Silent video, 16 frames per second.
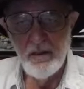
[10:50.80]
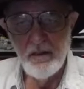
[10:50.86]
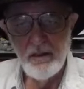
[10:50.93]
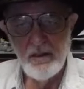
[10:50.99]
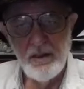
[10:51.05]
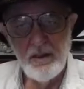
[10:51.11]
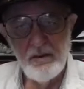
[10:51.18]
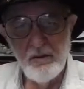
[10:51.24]

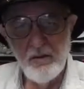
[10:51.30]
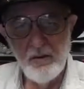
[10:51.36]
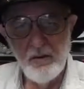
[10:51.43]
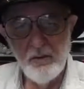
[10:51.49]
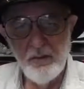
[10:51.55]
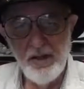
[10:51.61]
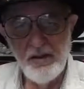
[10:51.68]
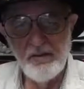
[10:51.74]
Then there are
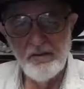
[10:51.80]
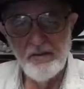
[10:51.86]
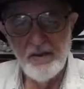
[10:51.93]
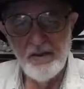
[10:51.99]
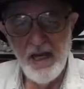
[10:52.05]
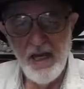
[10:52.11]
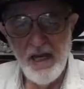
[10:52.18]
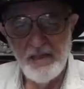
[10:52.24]
red
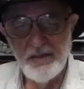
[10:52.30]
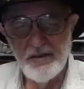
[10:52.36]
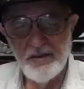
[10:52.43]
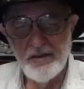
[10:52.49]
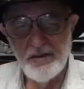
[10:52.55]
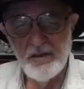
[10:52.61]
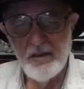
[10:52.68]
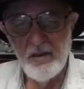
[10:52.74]
flags
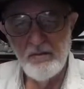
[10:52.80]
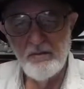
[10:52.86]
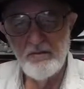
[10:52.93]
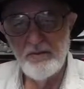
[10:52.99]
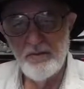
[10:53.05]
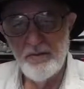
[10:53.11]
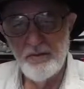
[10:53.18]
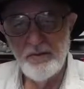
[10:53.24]
that come
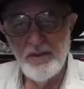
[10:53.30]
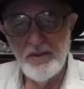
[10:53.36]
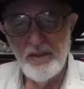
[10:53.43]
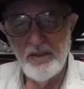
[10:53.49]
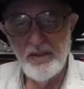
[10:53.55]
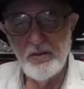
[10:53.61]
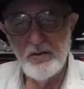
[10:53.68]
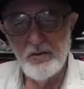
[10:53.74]
from
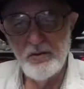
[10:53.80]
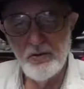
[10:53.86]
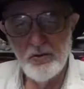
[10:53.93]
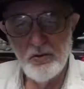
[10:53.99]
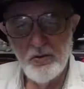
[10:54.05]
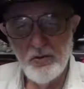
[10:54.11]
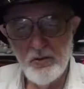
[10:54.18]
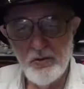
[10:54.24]
the
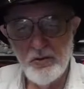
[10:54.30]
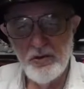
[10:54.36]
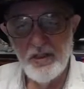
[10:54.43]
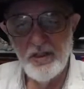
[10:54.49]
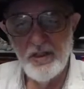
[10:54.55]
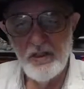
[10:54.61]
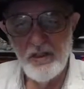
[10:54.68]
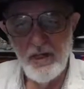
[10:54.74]
insured or the
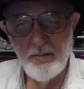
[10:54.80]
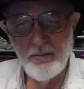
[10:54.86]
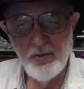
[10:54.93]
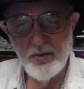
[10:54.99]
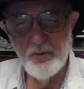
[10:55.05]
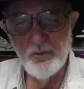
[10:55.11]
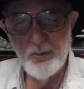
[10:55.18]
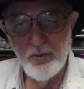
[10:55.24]

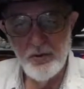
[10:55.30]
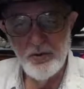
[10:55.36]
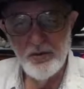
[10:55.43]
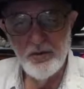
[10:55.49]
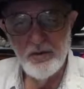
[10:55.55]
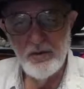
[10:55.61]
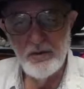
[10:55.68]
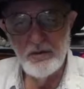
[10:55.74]
claimant's
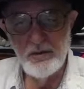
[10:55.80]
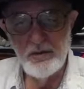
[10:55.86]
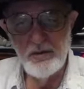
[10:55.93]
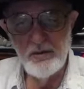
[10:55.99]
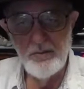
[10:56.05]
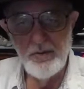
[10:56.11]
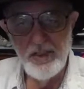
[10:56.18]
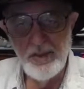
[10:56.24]
personal
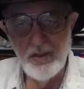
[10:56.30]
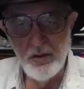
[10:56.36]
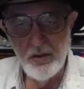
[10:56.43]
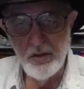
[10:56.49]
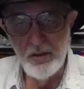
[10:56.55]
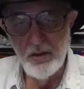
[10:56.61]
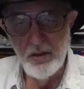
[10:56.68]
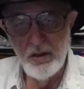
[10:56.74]

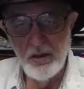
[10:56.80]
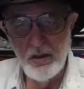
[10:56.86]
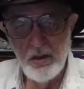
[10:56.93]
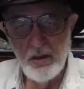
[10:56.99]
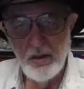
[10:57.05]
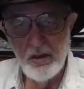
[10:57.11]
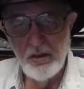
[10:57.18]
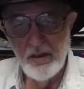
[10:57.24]
demeanor,
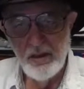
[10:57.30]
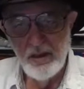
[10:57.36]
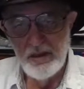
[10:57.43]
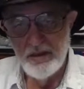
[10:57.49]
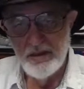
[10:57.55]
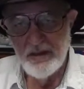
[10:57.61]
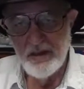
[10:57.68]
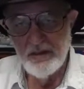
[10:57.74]

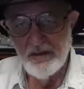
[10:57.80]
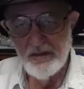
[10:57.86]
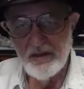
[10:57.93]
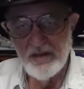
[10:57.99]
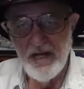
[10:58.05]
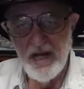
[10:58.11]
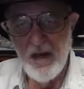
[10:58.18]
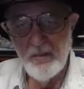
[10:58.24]
such as
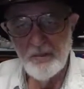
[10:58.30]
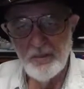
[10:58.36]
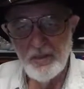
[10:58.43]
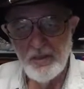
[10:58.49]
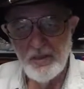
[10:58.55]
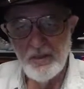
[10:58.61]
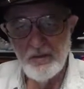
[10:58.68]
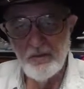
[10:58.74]
an
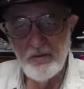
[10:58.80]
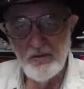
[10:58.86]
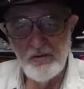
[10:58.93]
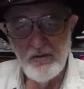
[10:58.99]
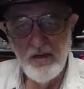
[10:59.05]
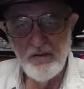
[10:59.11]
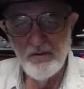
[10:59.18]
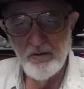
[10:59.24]
applicant who
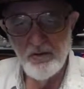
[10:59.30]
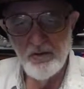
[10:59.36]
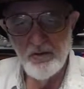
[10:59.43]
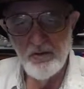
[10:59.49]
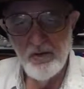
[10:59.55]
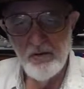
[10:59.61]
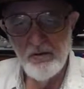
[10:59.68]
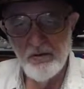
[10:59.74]
never
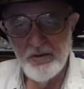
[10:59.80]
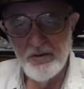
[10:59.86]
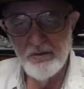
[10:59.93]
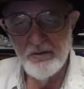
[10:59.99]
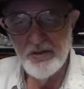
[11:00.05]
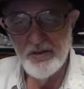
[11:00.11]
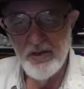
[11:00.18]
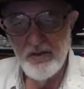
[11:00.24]
shows
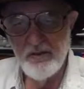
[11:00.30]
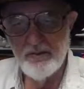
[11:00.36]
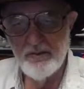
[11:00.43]
himself